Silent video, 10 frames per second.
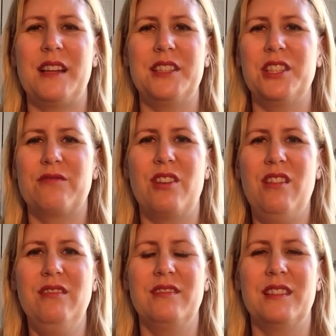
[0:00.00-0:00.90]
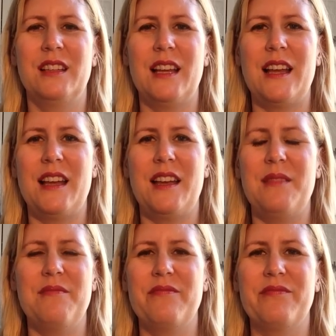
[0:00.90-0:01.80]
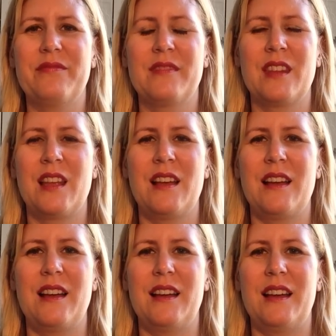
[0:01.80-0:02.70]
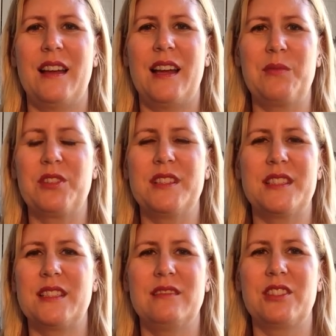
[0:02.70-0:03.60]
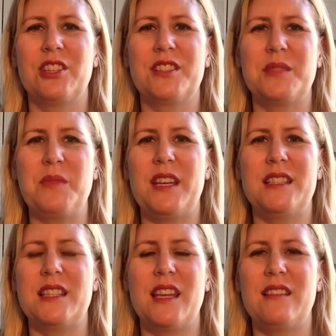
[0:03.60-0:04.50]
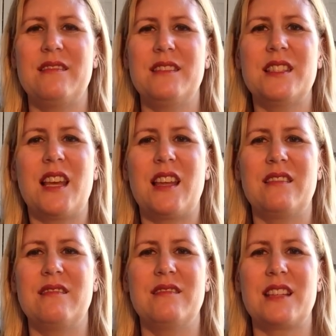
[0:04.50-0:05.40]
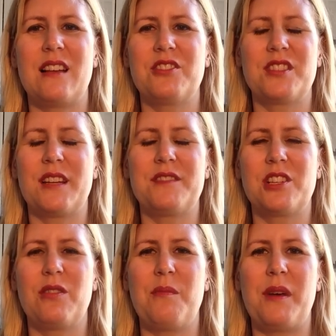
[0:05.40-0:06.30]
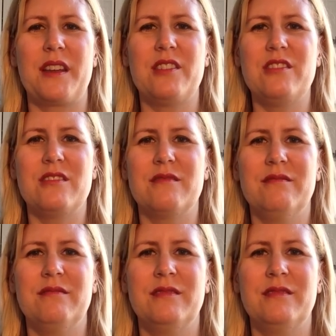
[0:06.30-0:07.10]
you're wrong. I'm going to still go to meetings and I'll just have to go on my own.